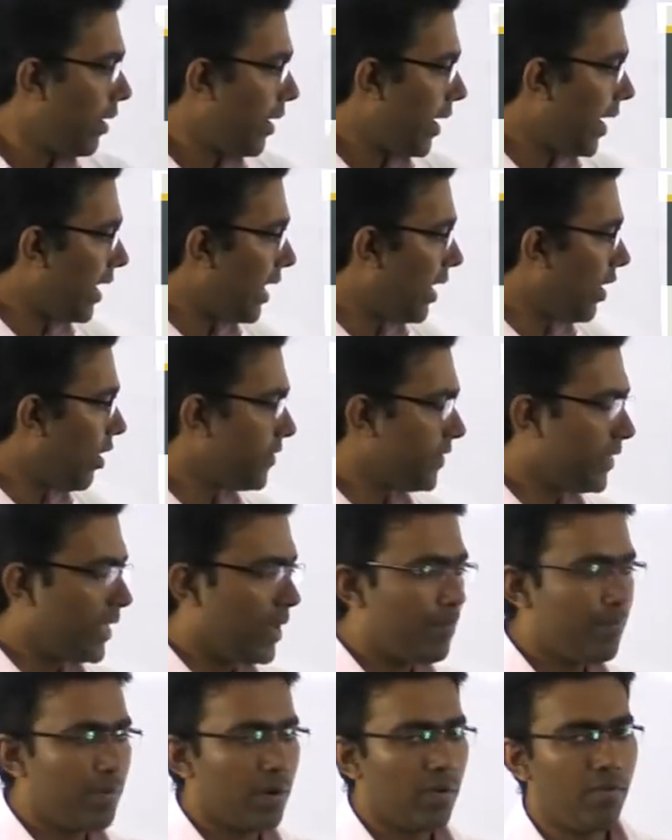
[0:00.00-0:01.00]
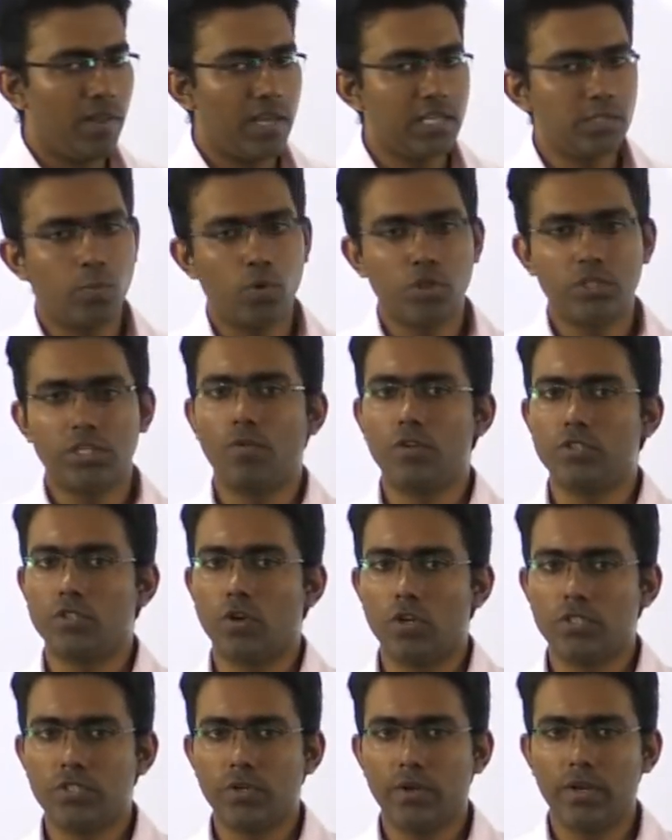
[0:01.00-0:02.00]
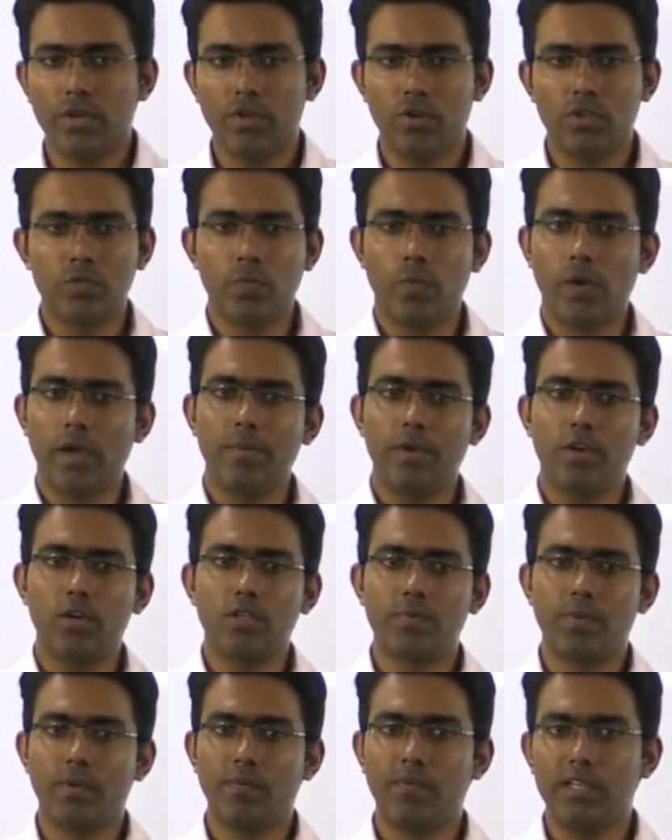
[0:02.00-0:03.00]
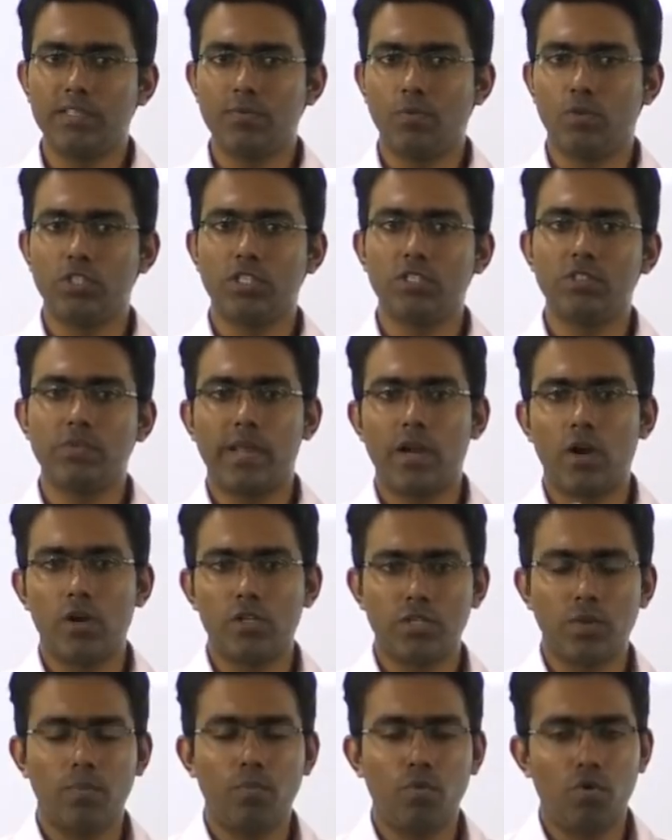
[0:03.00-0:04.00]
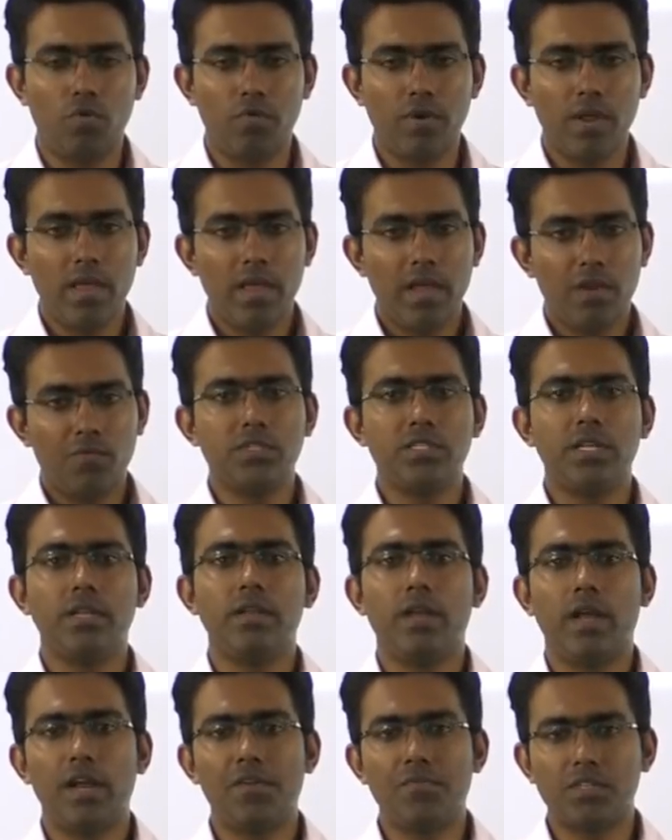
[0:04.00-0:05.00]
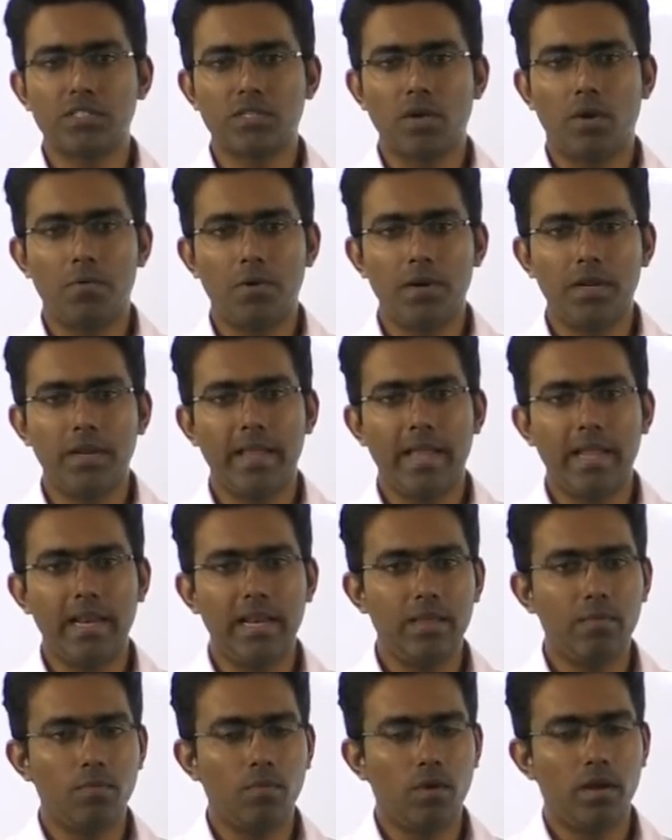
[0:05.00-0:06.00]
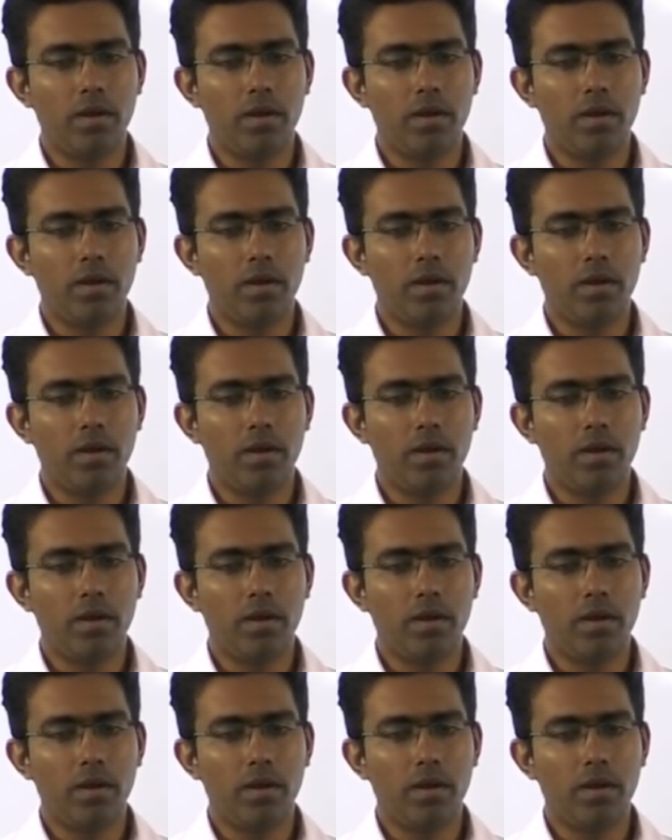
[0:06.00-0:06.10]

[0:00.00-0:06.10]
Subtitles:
And along with that, privilege motion was also in news. Why? Because privilege motions were also moved. It was covered in daily